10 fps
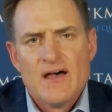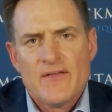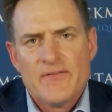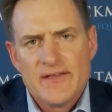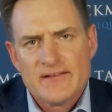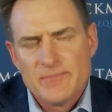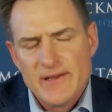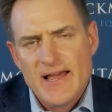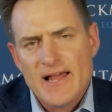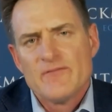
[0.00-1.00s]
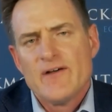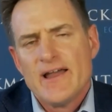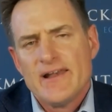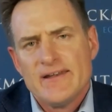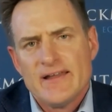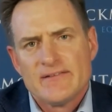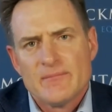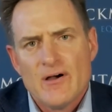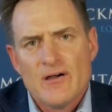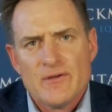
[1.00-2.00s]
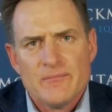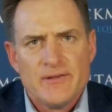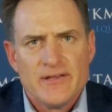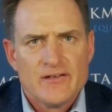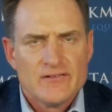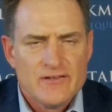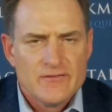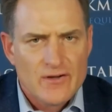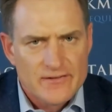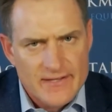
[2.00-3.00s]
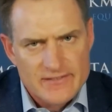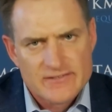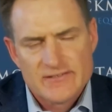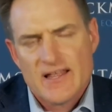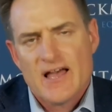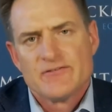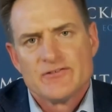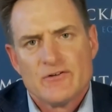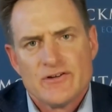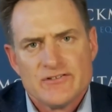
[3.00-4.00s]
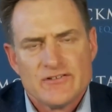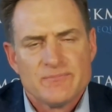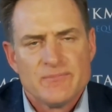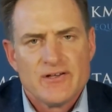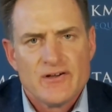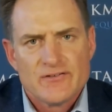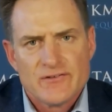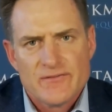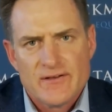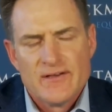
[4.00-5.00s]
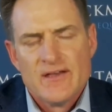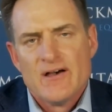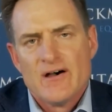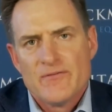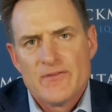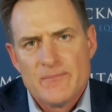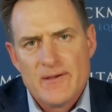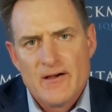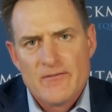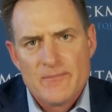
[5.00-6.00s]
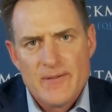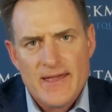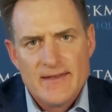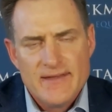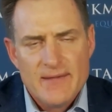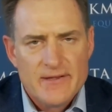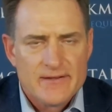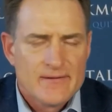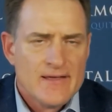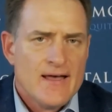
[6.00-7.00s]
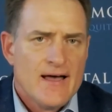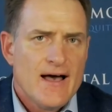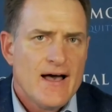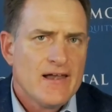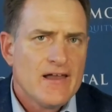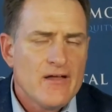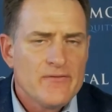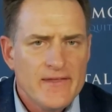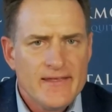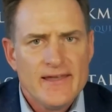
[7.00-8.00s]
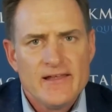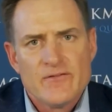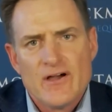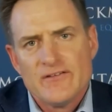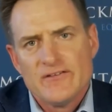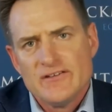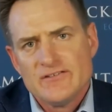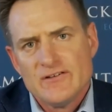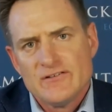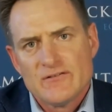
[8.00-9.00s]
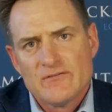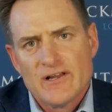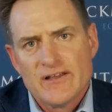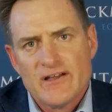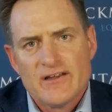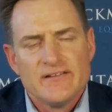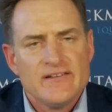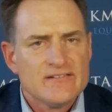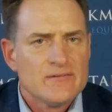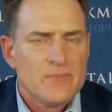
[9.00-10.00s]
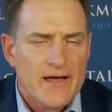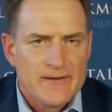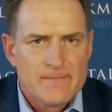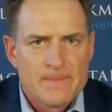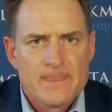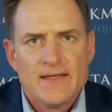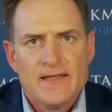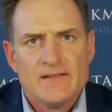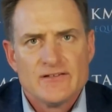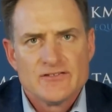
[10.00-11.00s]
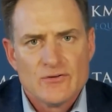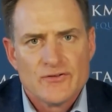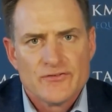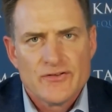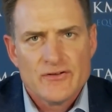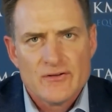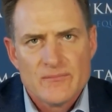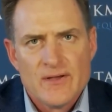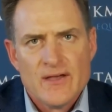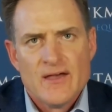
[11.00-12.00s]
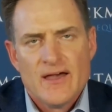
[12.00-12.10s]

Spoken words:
I think it's been elevated at the moment because you've got such staff shortages because of the pandemic, and I don't think any of those issues are really going to dissipate in the short term.